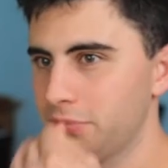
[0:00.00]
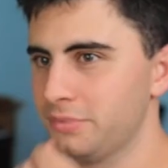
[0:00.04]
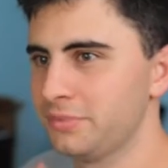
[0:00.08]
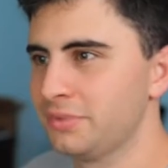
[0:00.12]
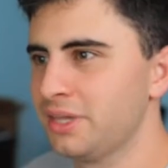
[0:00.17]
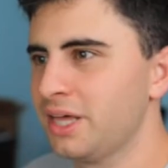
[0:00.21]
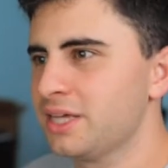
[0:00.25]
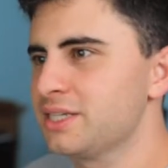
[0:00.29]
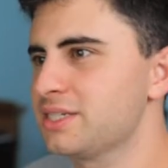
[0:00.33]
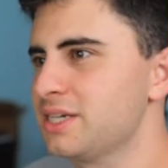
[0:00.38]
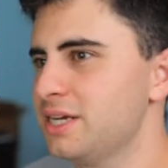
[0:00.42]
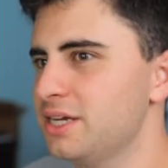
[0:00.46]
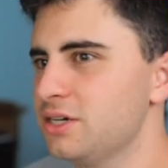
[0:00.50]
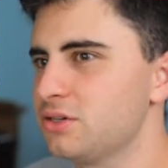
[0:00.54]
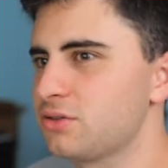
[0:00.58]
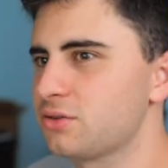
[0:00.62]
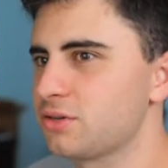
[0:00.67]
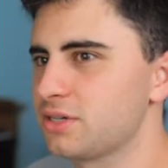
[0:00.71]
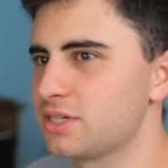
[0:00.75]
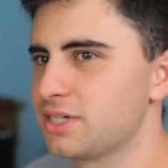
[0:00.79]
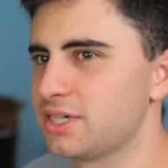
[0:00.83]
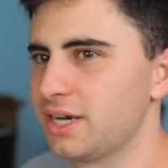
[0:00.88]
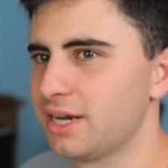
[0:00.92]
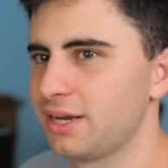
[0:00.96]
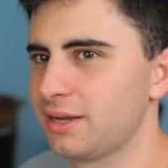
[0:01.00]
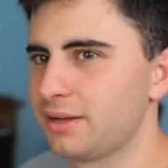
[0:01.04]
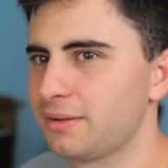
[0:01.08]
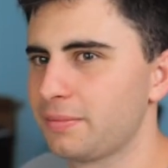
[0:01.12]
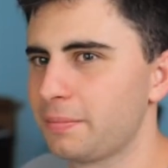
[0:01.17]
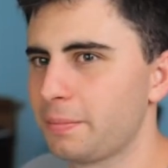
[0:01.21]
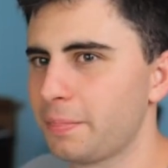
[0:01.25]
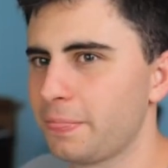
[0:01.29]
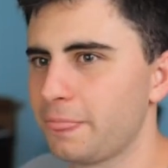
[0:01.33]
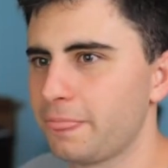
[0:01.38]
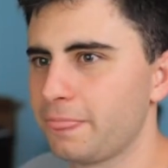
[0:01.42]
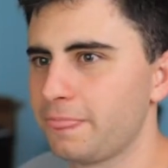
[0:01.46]
That's interesting.
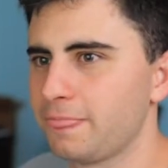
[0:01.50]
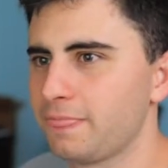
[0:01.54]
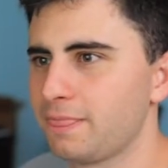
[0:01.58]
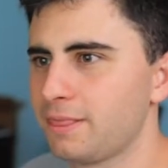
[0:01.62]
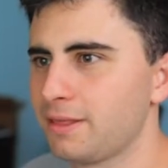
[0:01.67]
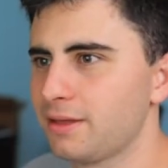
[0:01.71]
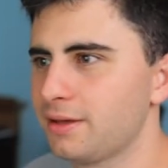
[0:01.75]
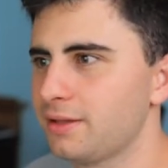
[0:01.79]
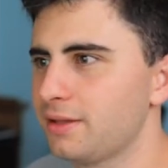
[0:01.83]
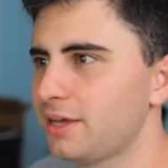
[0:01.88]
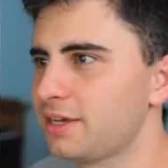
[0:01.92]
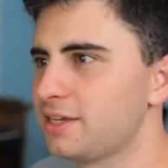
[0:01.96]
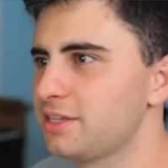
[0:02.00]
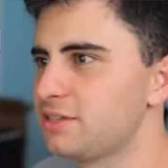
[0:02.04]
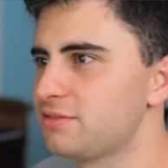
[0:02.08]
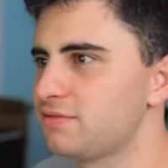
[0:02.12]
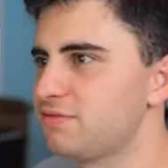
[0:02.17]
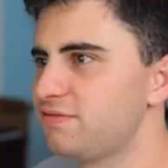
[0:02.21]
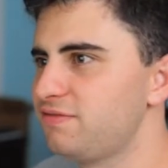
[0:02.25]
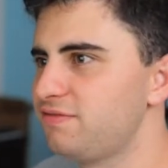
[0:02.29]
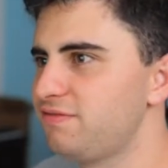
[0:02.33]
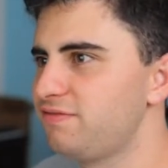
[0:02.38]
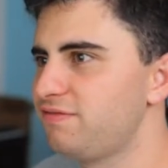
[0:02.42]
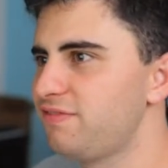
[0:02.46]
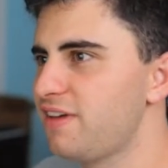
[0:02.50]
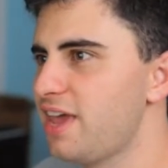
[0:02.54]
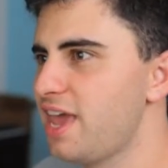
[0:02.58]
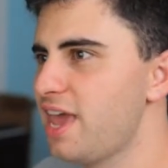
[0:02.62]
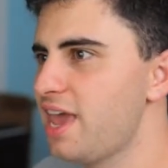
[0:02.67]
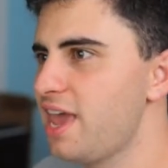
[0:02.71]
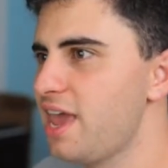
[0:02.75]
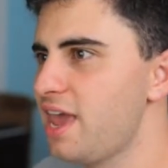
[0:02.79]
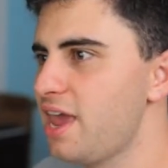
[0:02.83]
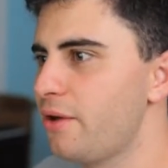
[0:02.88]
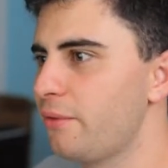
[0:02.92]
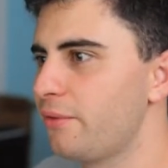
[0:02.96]
Like, it's
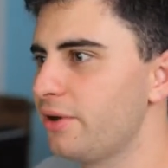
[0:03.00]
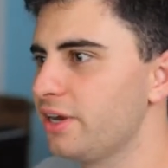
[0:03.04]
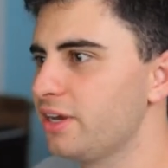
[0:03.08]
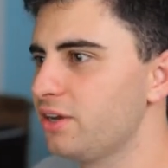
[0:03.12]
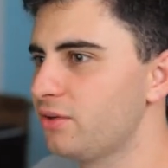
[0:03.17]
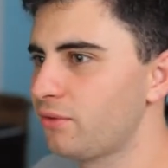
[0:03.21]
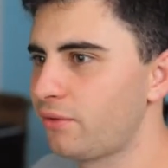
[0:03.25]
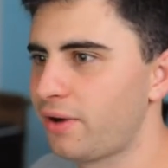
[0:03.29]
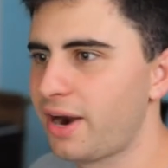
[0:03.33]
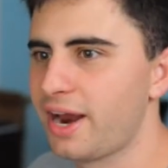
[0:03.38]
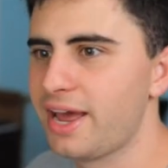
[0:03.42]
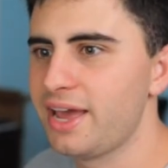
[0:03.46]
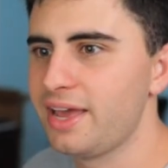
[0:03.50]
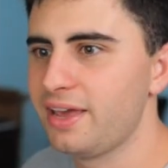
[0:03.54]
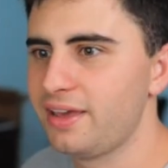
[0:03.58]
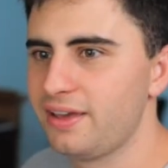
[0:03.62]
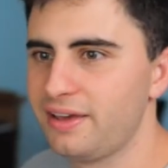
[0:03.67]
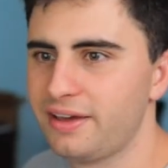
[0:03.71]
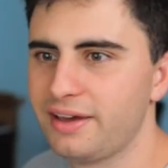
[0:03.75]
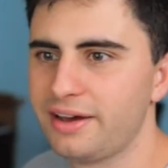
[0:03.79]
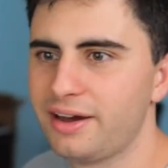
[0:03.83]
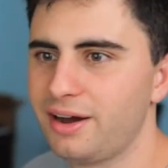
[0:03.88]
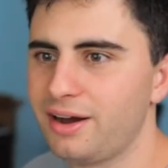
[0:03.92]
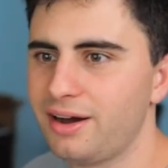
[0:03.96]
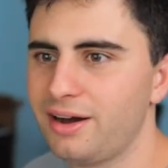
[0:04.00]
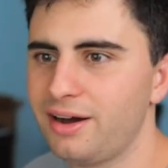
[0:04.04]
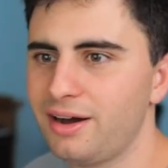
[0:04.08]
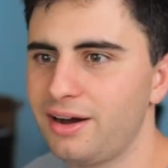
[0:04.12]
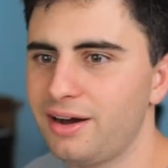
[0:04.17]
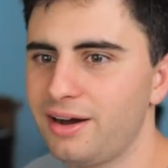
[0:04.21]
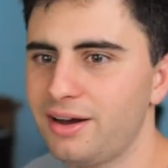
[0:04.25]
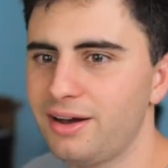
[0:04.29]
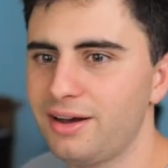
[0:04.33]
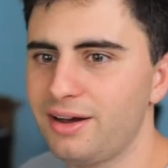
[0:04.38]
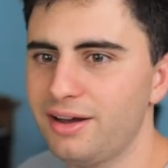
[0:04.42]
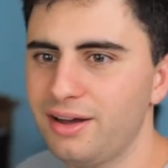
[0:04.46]
very grey here,
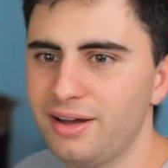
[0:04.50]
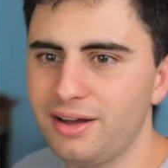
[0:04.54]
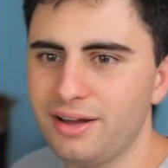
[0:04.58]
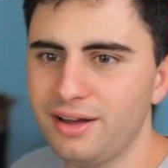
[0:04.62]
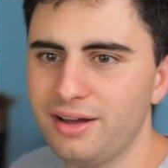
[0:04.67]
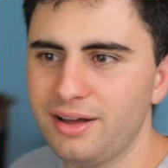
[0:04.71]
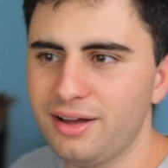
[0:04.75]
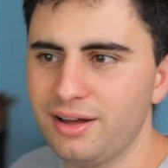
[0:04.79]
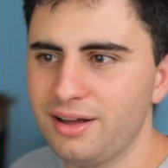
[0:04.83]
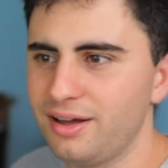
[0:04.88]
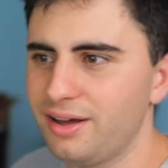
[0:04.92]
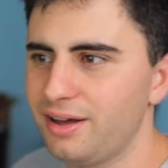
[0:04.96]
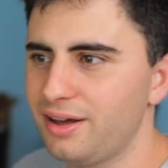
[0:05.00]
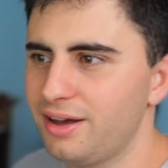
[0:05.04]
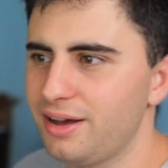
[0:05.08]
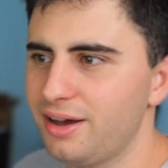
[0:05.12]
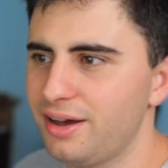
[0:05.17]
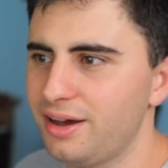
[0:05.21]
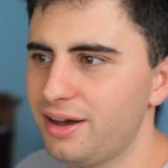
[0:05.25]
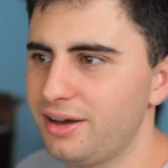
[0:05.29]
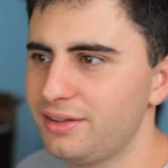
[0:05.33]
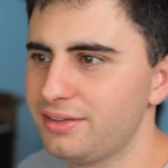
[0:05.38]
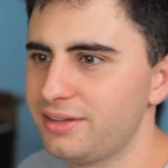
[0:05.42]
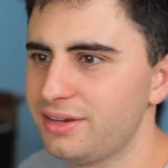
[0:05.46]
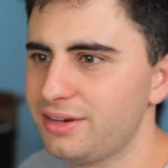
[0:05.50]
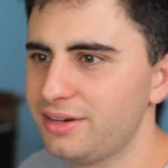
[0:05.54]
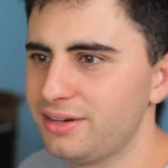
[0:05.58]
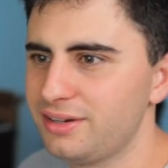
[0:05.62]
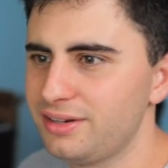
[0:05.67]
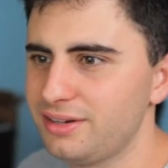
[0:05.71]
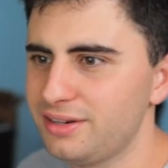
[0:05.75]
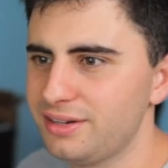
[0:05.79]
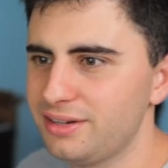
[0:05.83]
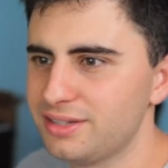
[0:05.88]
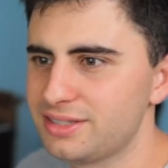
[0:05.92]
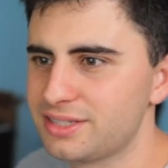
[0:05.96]
and
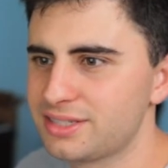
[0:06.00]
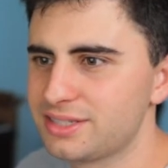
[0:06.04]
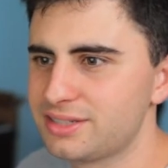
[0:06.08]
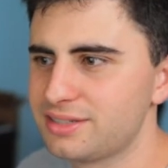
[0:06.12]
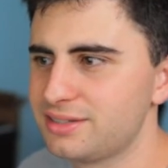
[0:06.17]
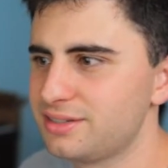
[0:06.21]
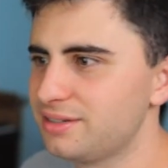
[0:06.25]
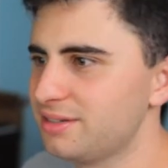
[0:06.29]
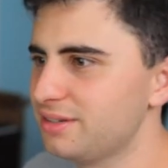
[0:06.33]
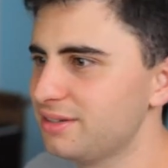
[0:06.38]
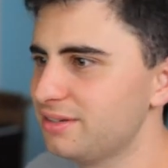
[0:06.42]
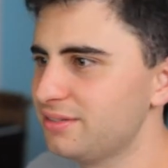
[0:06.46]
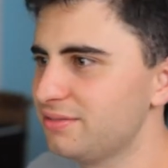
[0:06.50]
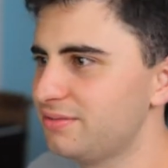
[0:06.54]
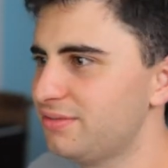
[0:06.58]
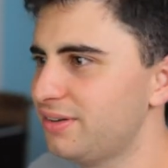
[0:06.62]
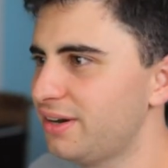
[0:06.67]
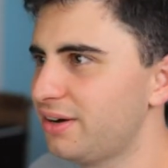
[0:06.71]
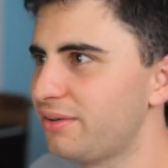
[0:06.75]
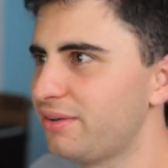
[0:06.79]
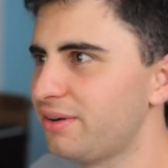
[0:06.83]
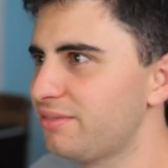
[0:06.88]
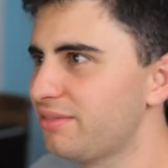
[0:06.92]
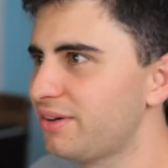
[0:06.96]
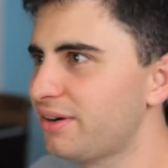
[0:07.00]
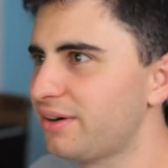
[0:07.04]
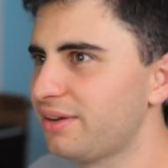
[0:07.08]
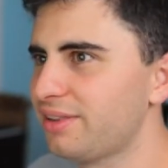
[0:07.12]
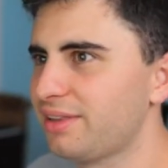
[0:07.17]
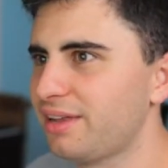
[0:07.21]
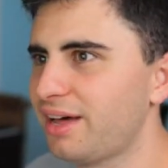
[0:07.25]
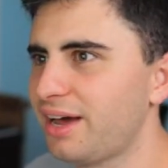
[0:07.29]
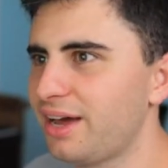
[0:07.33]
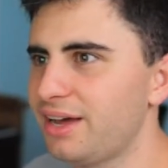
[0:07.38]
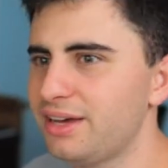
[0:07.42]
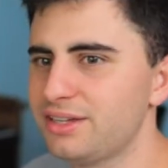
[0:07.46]
then it's very, very
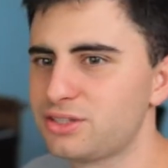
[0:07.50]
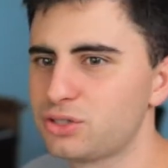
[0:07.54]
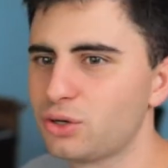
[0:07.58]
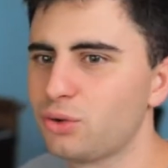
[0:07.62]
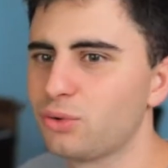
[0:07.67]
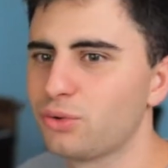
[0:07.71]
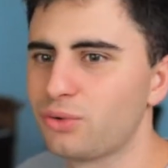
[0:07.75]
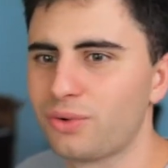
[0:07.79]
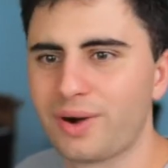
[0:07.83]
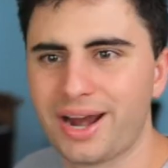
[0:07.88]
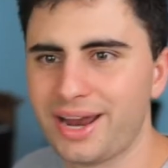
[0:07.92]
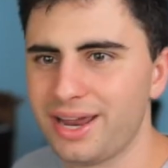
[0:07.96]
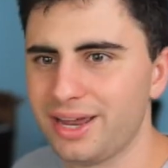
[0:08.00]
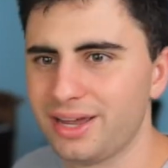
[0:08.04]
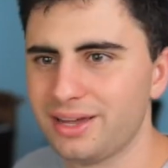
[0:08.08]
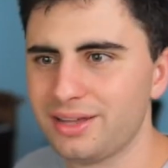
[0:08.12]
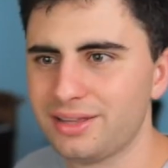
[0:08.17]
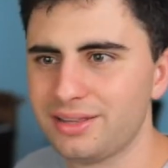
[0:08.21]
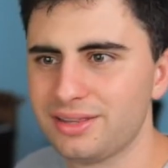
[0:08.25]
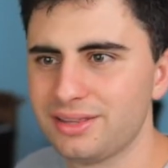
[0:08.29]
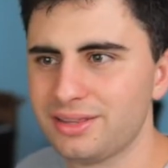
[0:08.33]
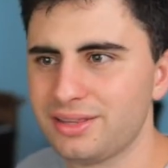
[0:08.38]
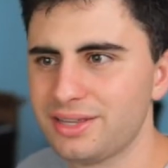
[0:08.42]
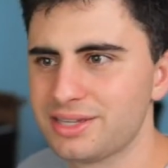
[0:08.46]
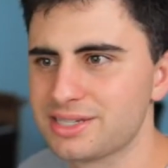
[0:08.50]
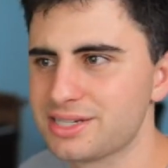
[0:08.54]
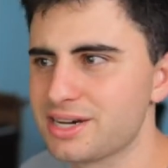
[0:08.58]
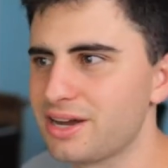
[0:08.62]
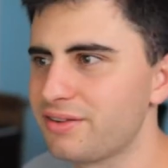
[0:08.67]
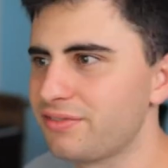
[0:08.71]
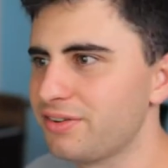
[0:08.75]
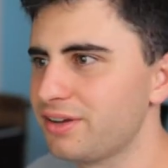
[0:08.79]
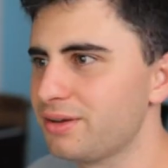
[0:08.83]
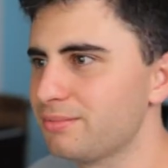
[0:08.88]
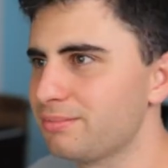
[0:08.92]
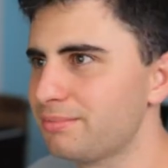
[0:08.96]
light. It's all grey. There's
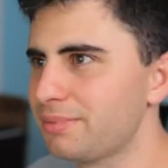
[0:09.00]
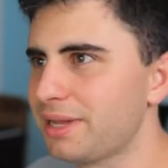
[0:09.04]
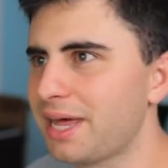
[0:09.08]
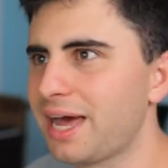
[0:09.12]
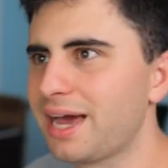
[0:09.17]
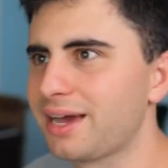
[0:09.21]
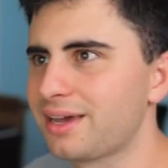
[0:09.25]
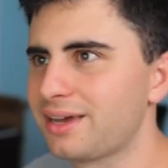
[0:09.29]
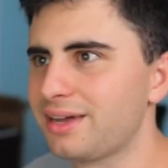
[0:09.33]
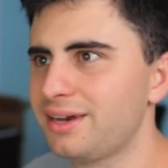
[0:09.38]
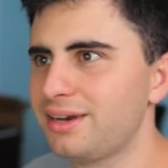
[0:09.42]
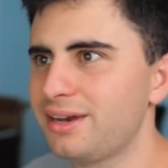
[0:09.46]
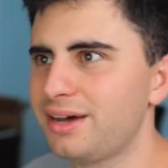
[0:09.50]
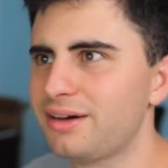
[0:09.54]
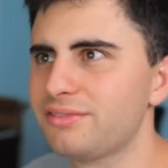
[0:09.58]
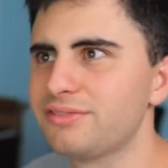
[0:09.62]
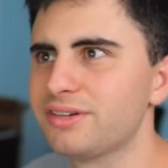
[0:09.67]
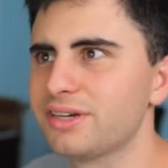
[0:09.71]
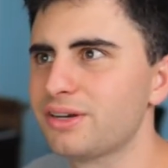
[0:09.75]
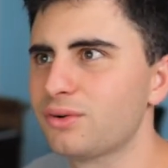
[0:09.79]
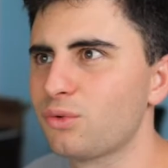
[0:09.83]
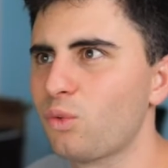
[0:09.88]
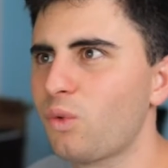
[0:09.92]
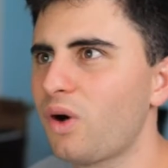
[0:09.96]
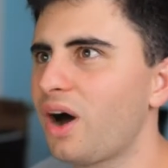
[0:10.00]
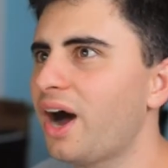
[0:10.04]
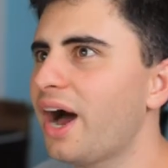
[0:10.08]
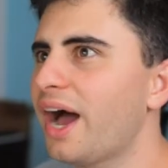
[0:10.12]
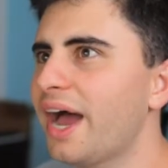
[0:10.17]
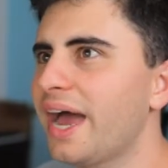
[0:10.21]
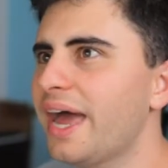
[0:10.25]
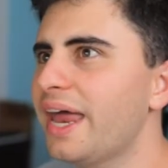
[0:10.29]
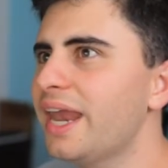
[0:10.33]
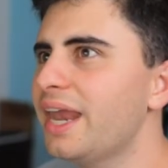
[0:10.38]
nothing black and nothing white.